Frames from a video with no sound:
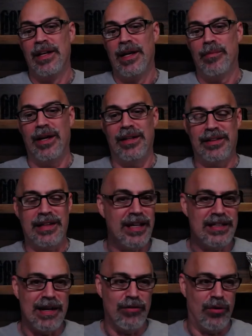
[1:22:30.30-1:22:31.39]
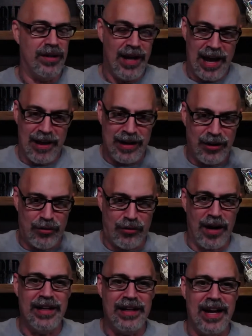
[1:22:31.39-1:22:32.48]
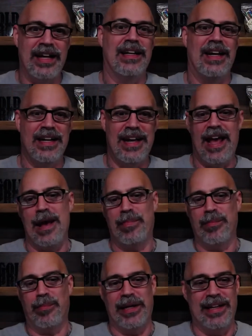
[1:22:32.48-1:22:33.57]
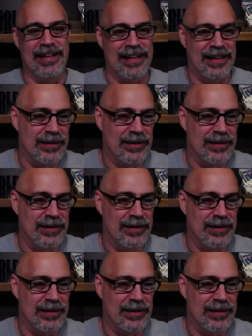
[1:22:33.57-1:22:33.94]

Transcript: But thanks, everyone. Have a great night and happy panning.